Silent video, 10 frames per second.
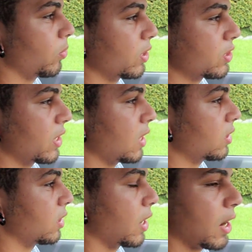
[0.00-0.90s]

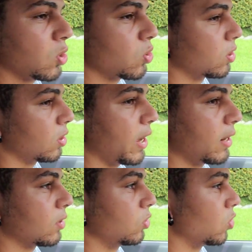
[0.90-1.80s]
personality, and I couldn't
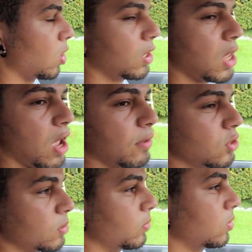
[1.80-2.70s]
like not
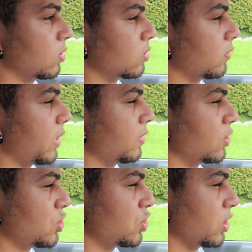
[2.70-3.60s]
laugh just because of like
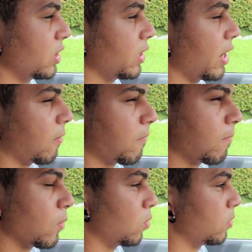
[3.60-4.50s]
the sheer like
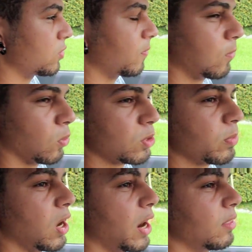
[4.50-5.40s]
almost force
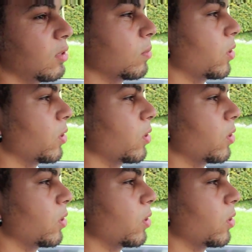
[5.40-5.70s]
behind the